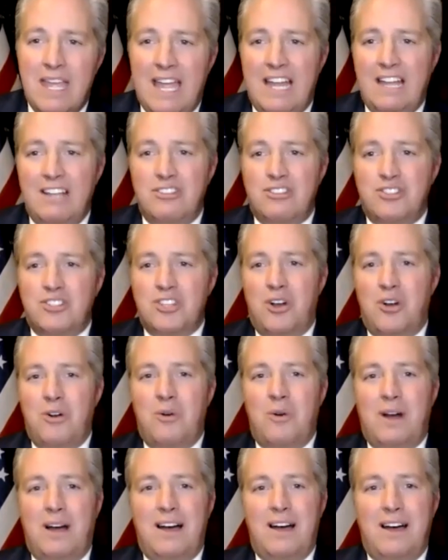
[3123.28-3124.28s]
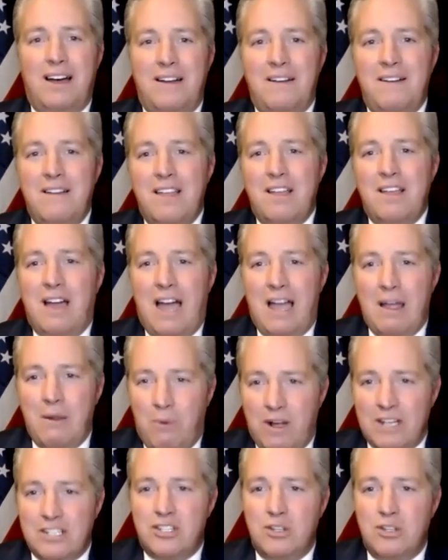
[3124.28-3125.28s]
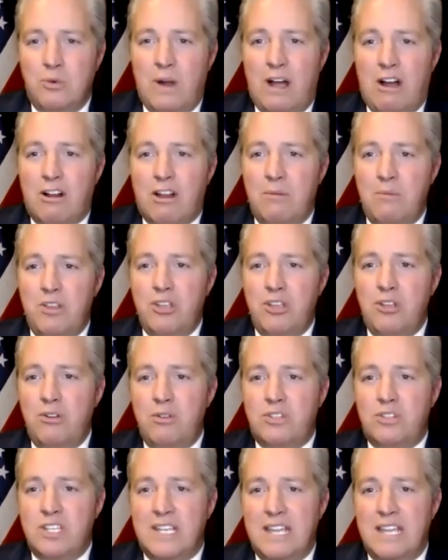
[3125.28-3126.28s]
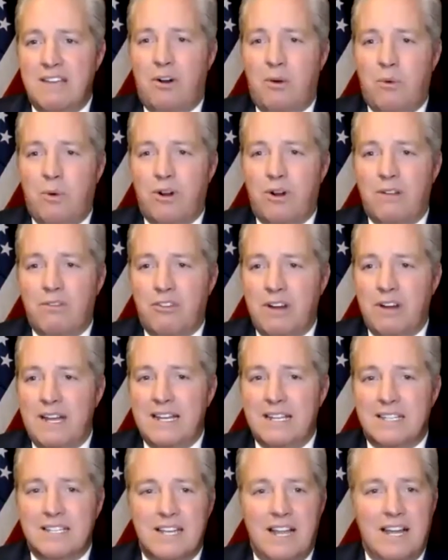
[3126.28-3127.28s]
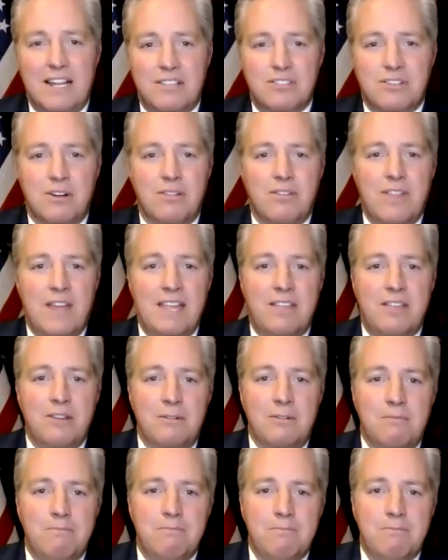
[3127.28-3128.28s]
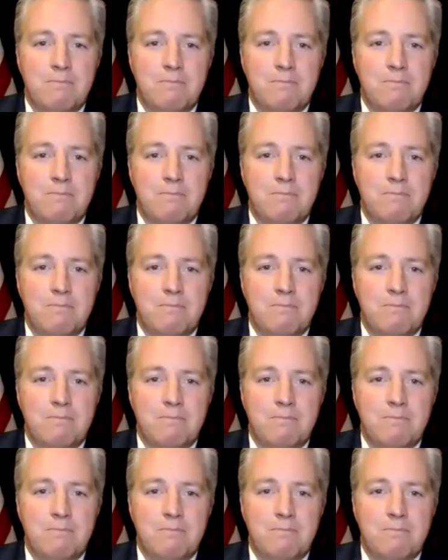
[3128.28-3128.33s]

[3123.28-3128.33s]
And so I want to welcome you to give a word of greeting tonight, sir. Thank you.